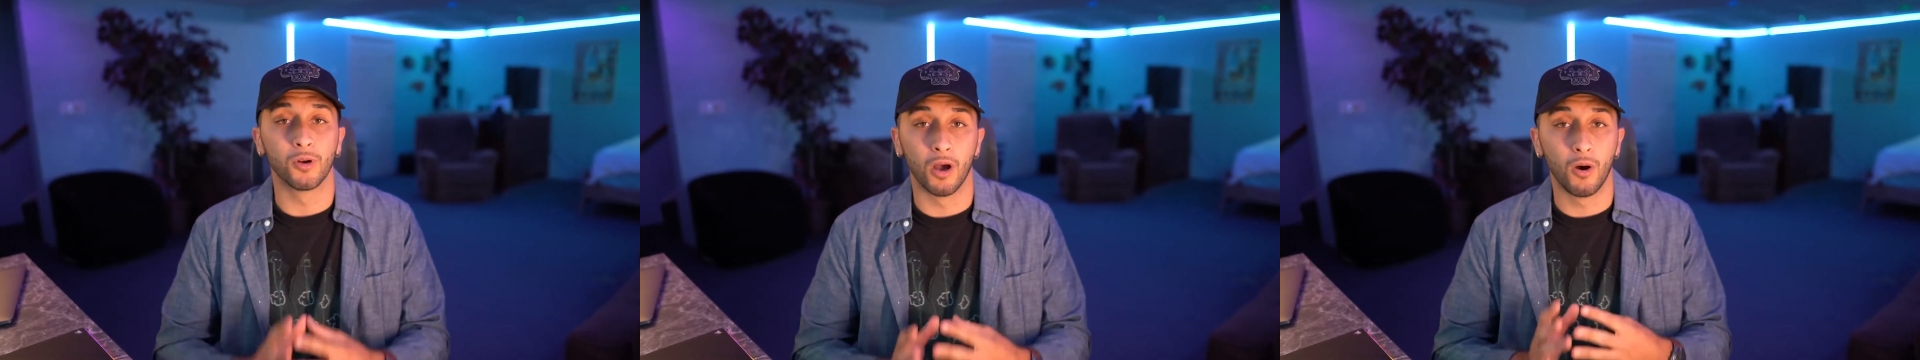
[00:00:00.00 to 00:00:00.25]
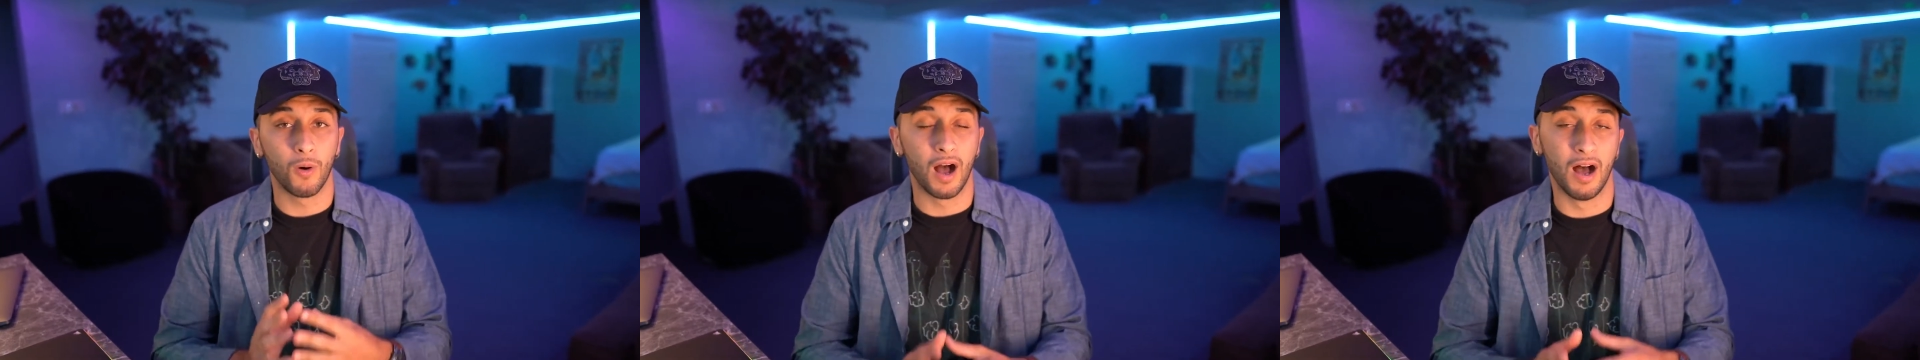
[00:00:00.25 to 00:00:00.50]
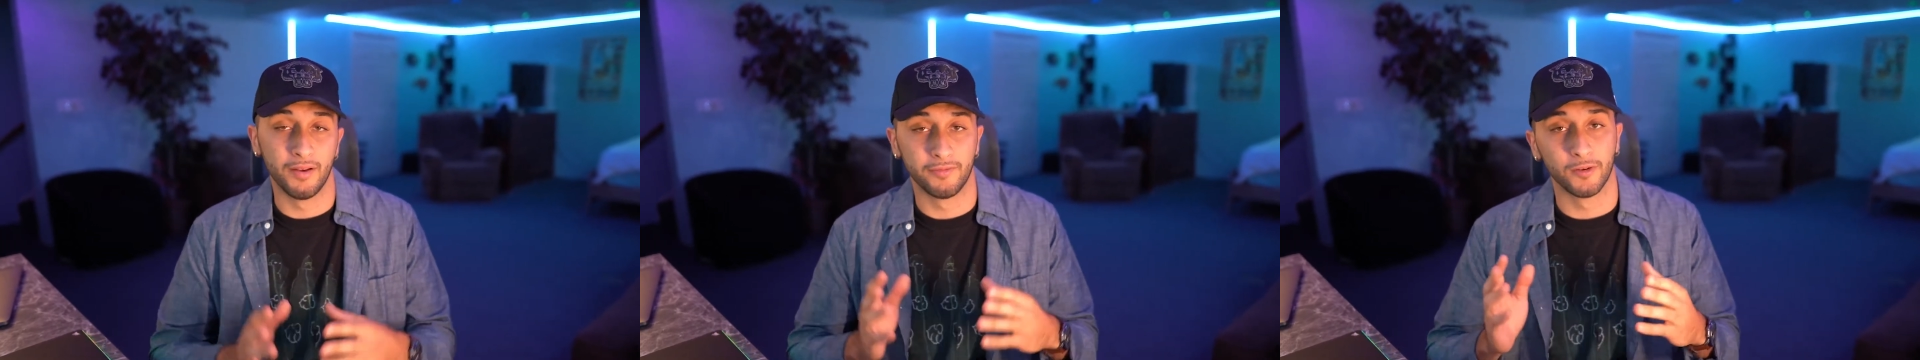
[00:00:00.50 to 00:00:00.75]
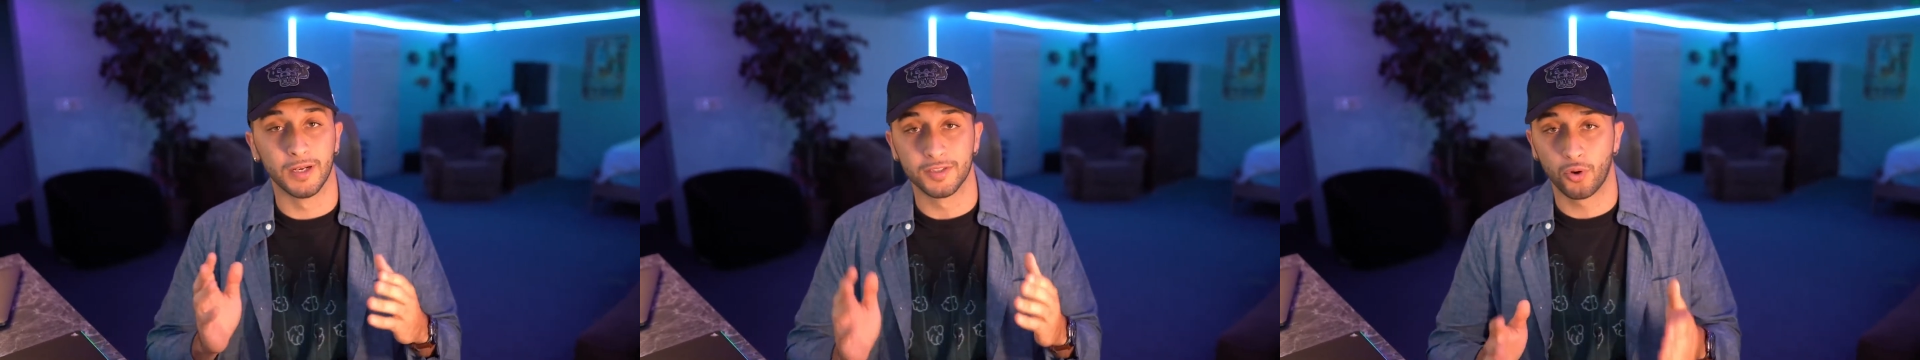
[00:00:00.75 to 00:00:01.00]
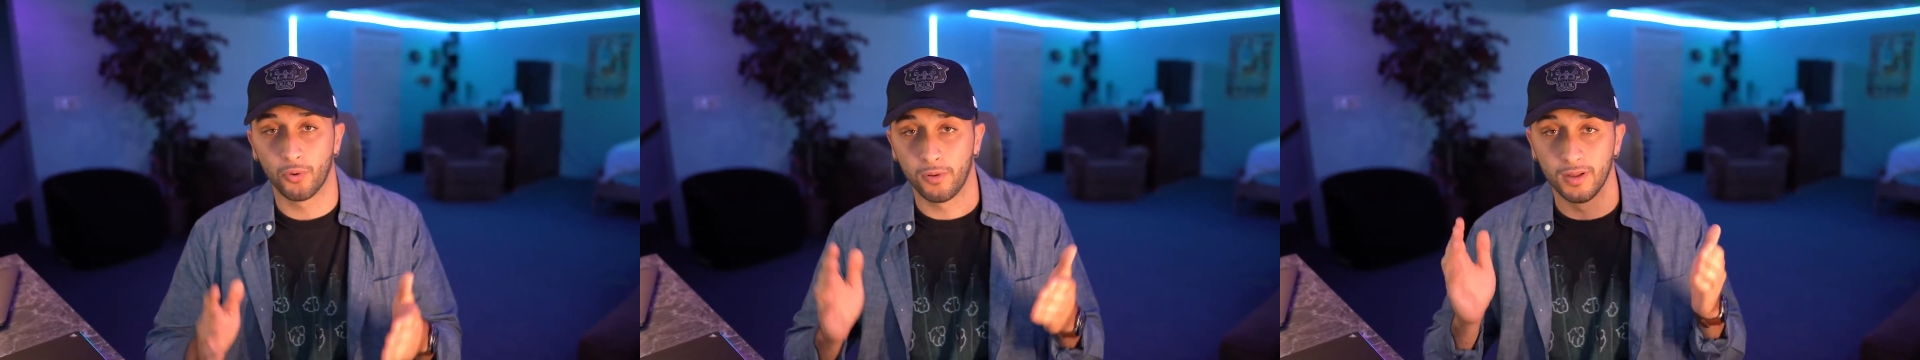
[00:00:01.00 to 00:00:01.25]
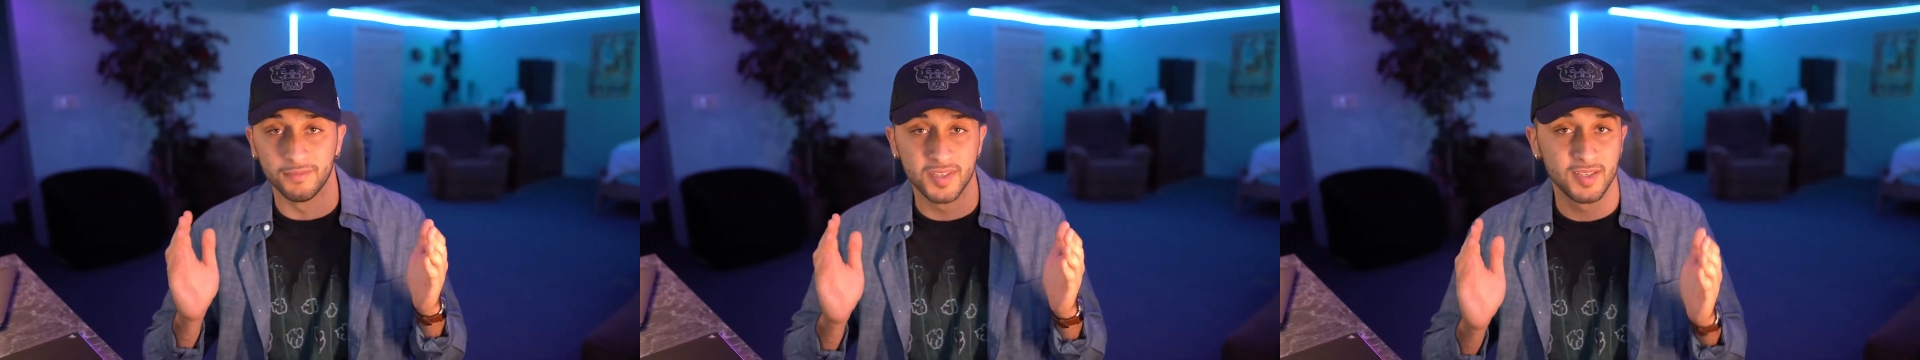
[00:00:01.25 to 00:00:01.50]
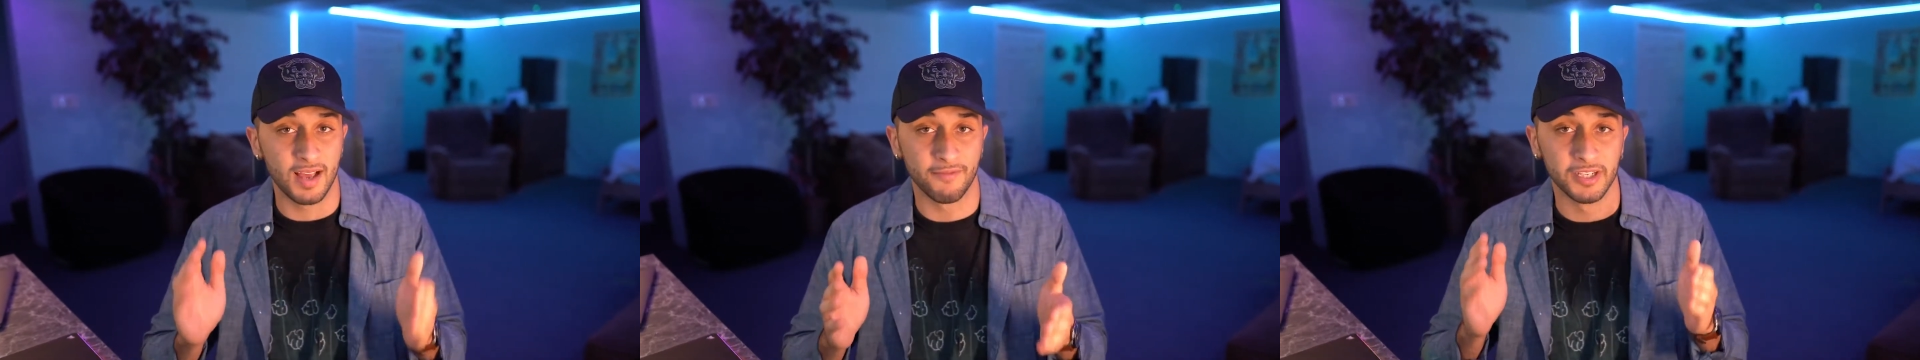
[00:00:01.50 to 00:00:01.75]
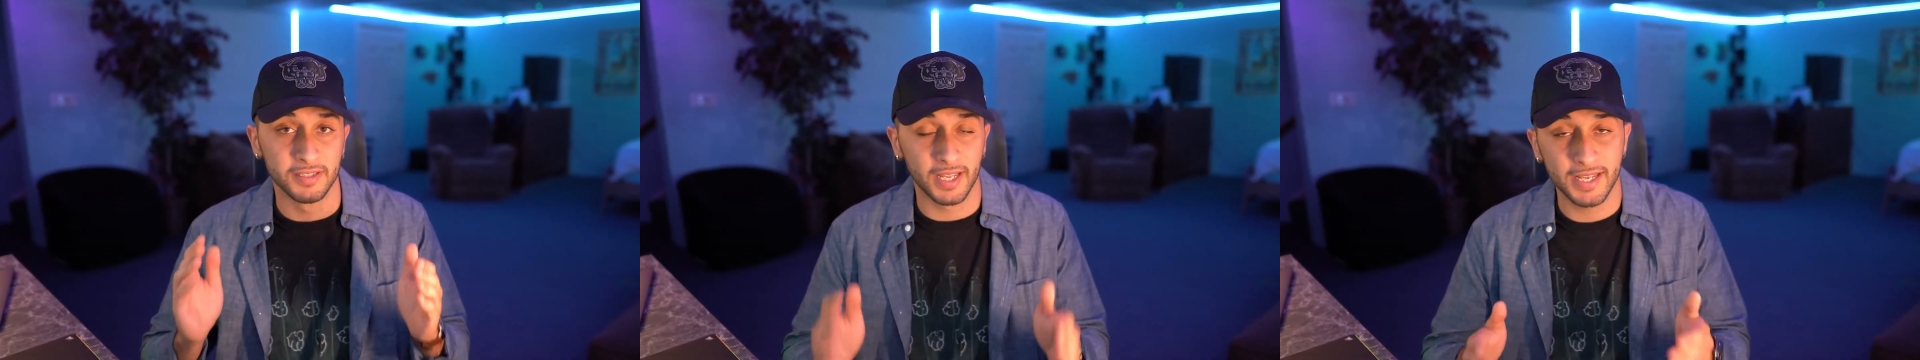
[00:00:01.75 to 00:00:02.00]
go on for a total of
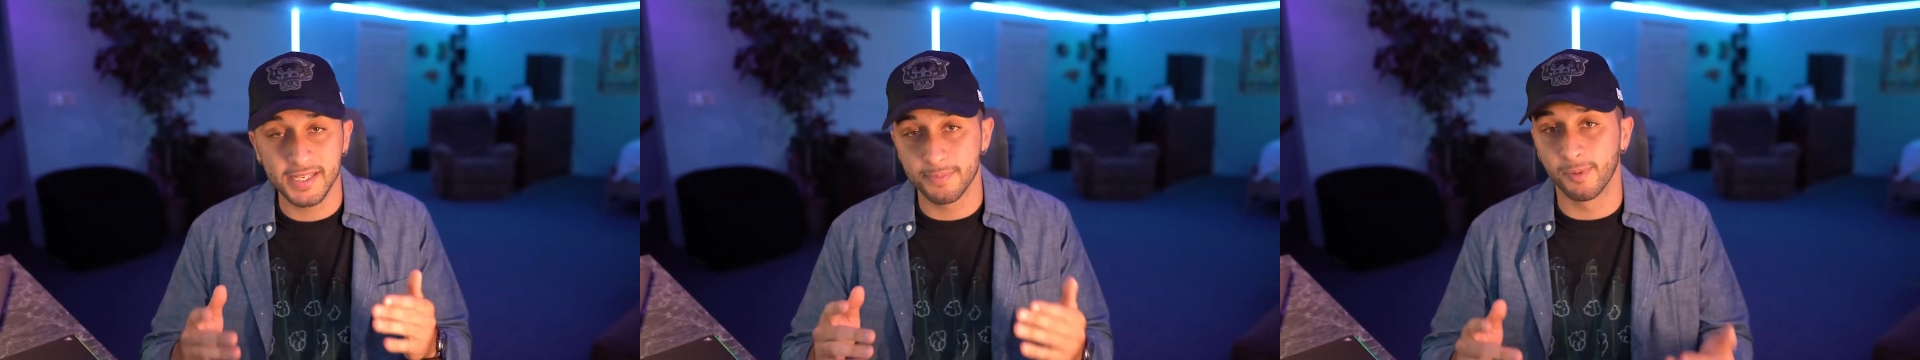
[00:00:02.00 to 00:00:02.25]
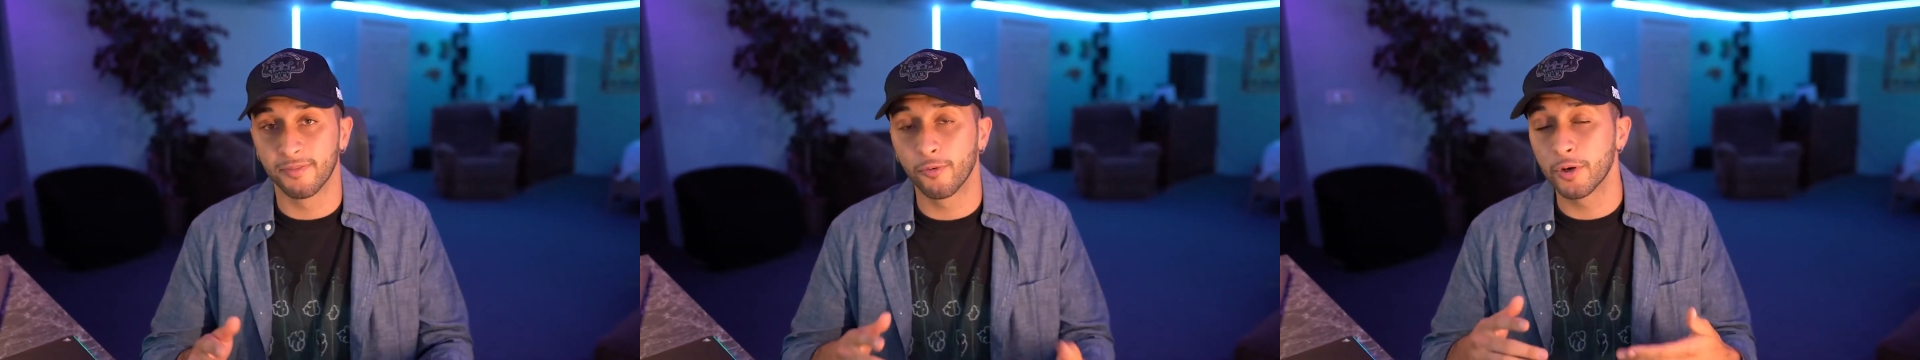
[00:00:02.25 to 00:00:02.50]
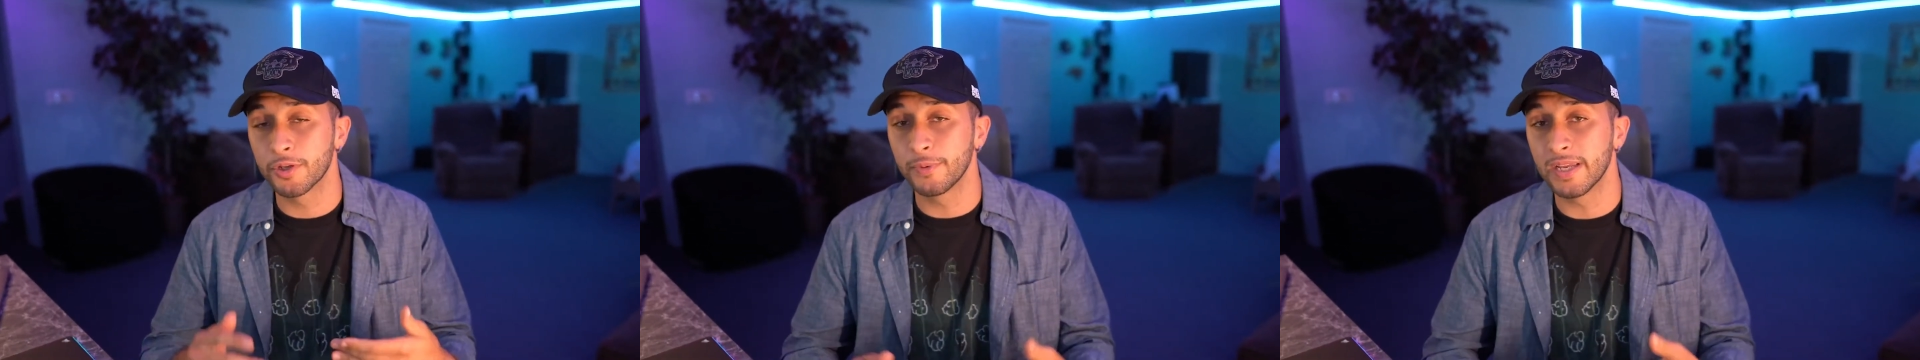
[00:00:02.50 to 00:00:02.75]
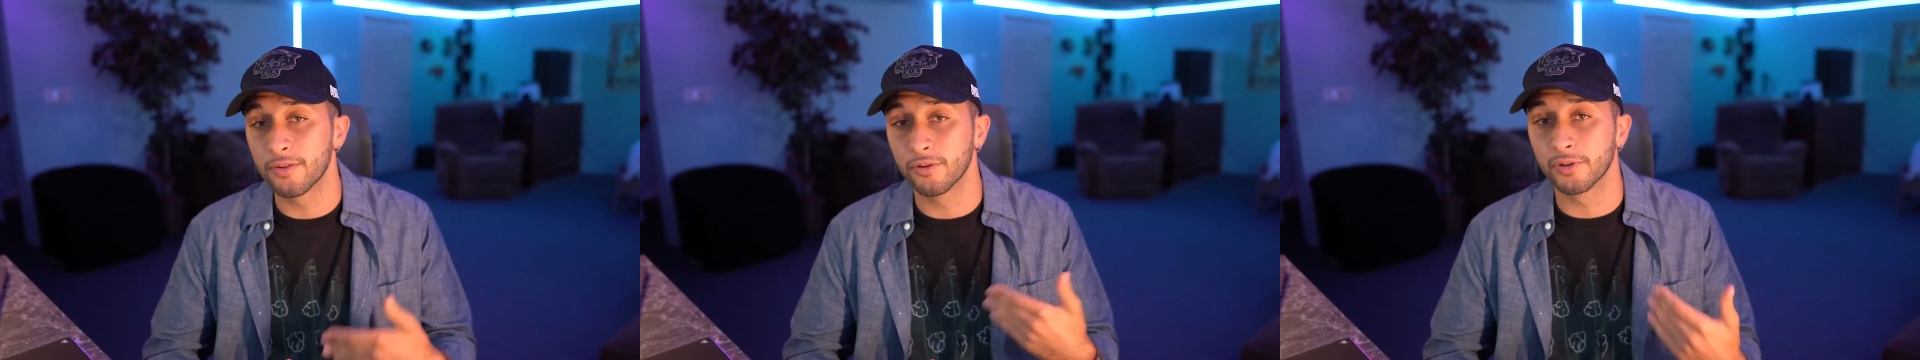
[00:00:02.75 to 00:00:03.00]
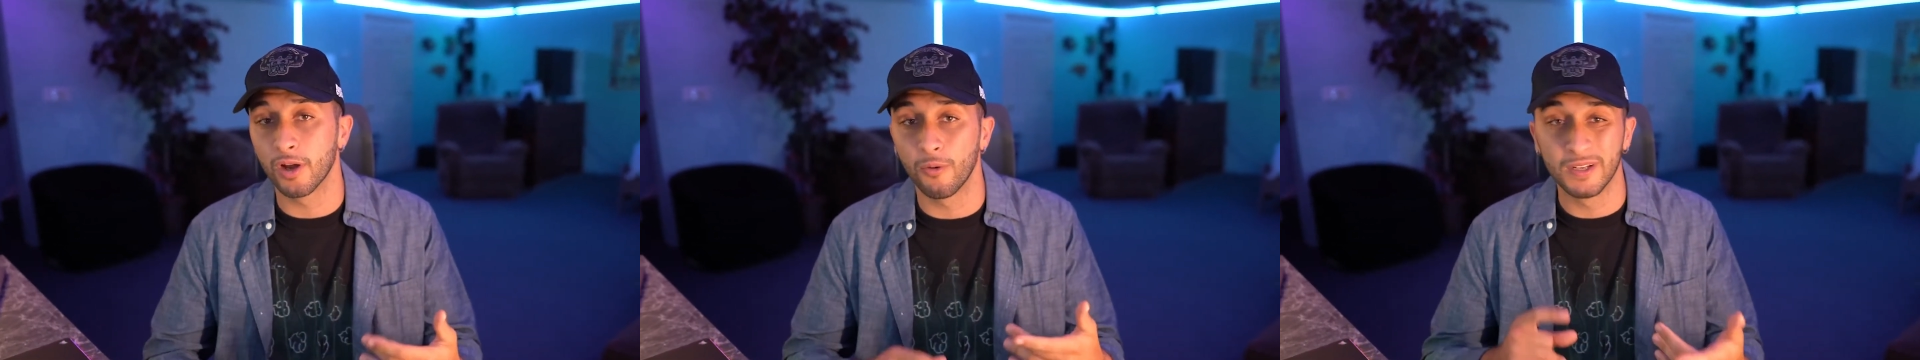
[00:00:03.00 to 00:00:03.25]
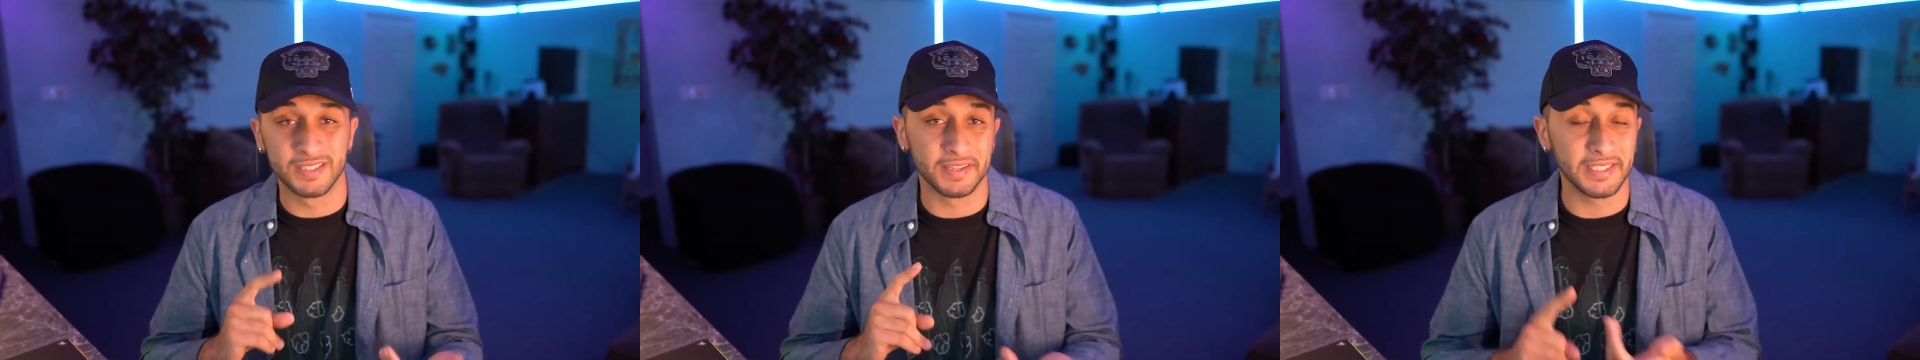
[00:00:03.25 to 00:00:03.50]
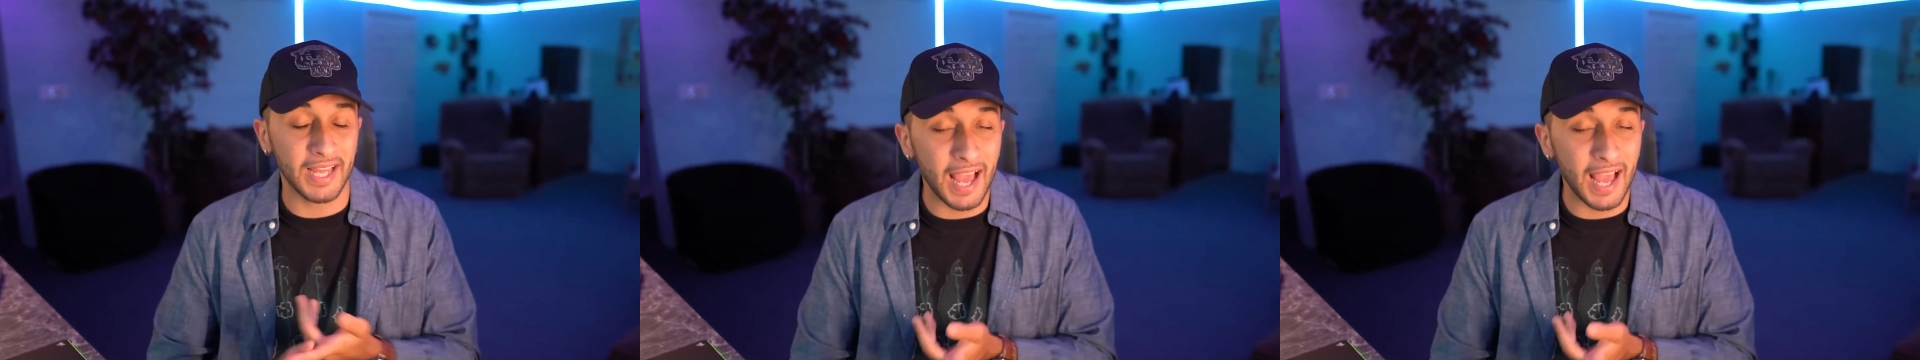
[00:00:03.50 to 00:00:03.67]
7 days before you either go into the